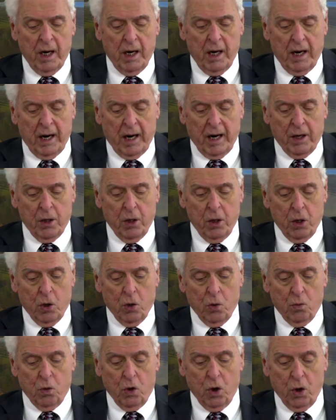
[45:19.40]
and
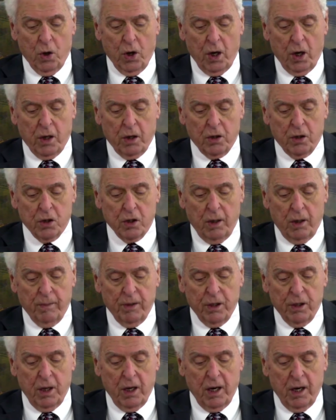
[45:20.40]
we'll look at some
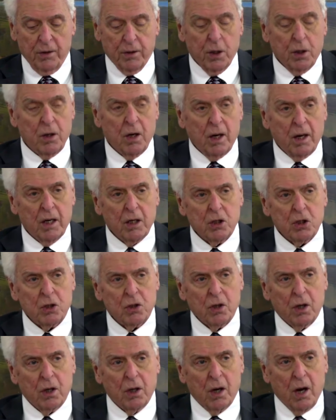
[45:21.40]
of the other things
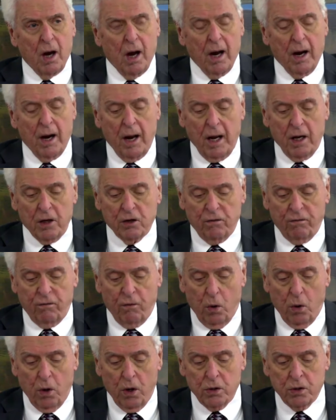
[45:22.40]
that God has
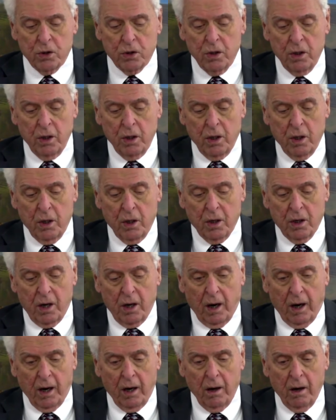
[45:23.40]
for us.
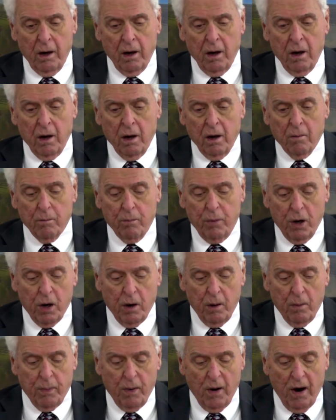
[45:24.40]
Okay? Book
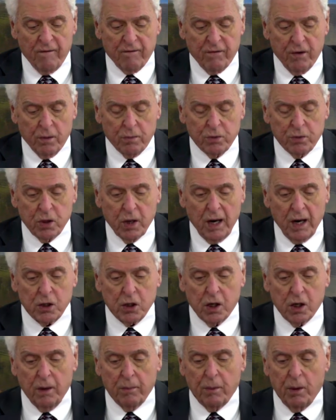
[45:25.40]
of Proverbs.
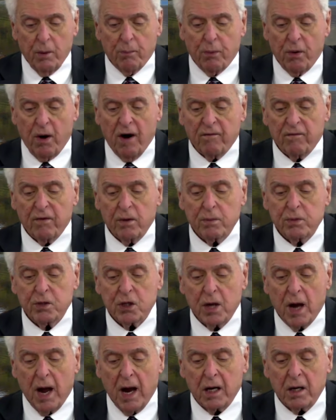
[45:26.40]
Let's come to
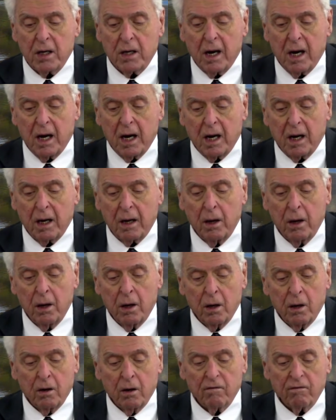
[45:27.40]
Proverbs nineteen,
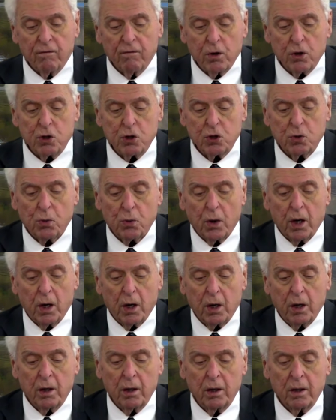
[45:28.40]
verse three.